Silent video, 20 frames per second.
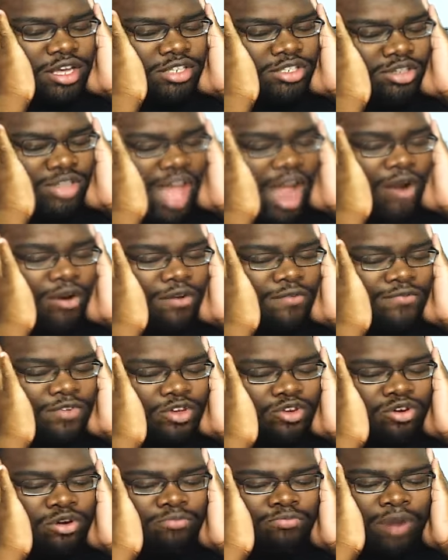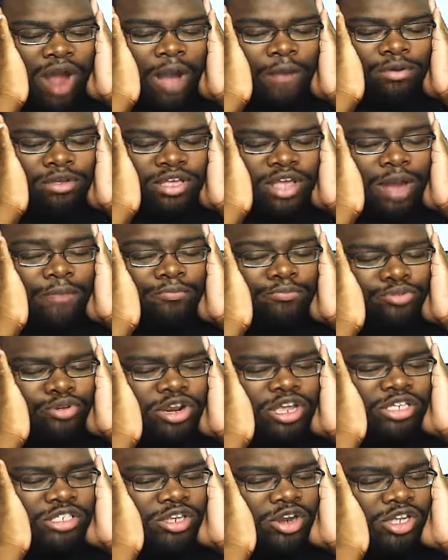So that review, I'm
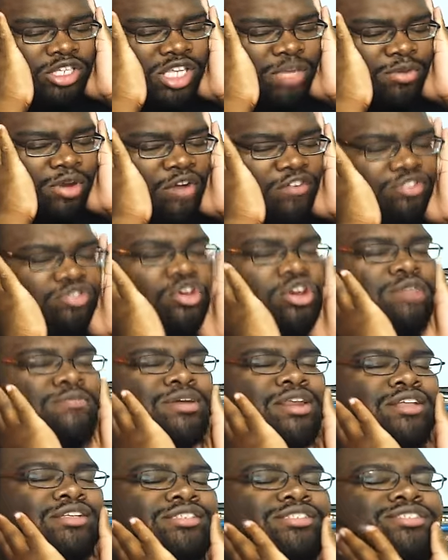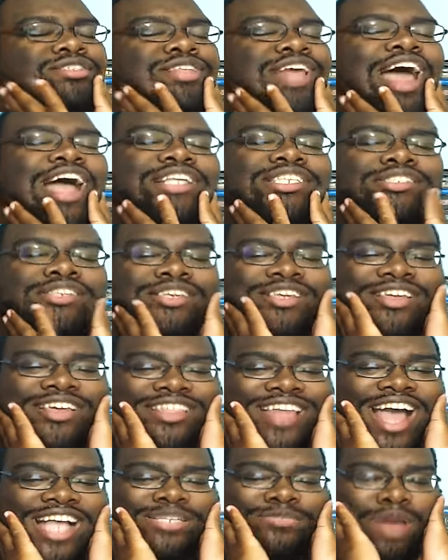pretty sure it's going to be over 30 minutes.
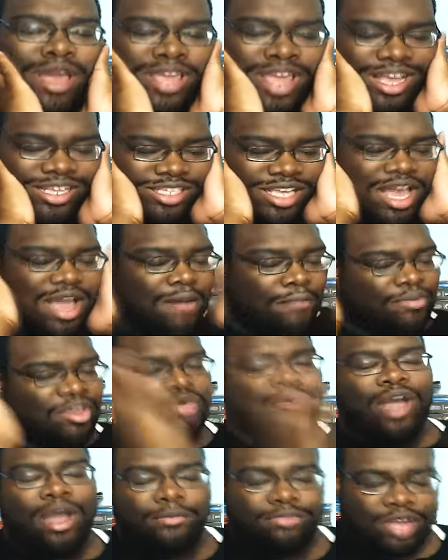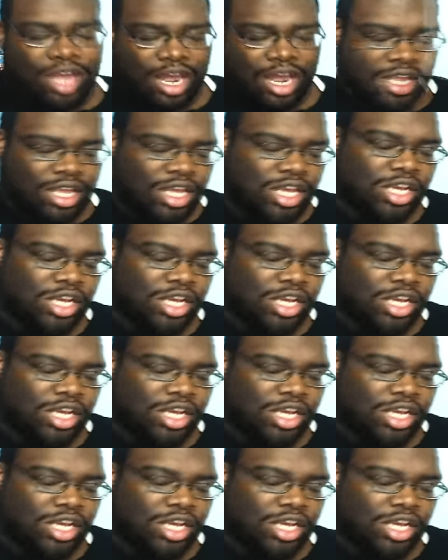That's my guess. But either way, I'm done.